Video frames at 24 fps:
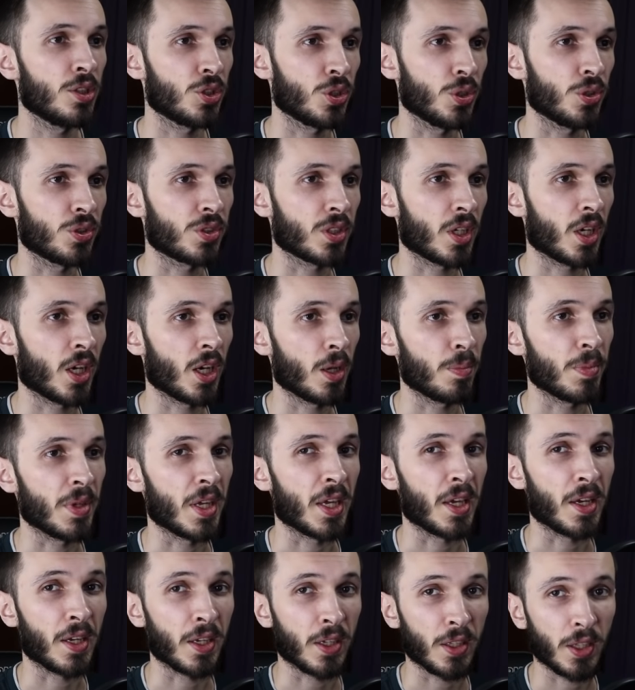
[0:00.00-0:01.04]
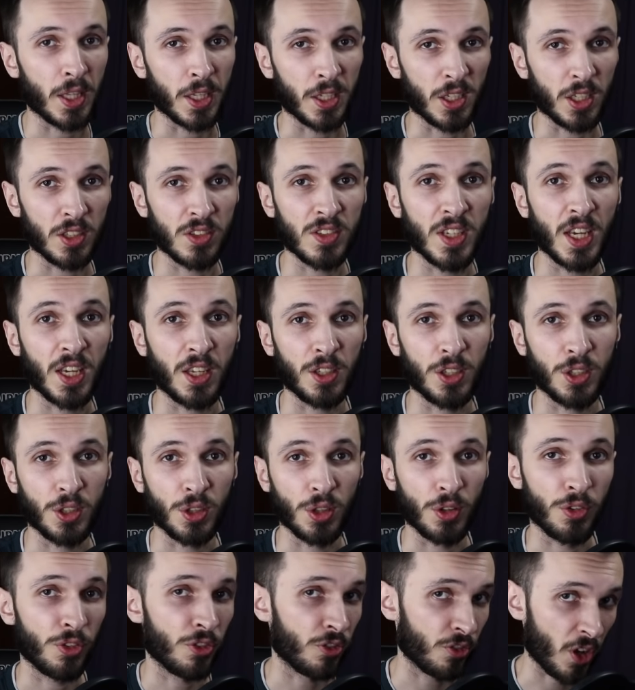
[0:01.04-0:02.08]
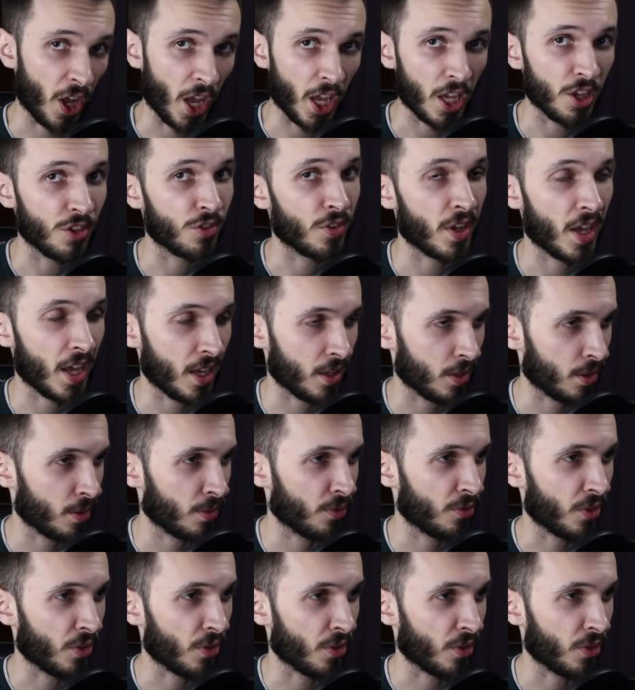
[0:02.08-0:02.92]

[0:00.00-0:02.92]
due to her being like a technical five, eh,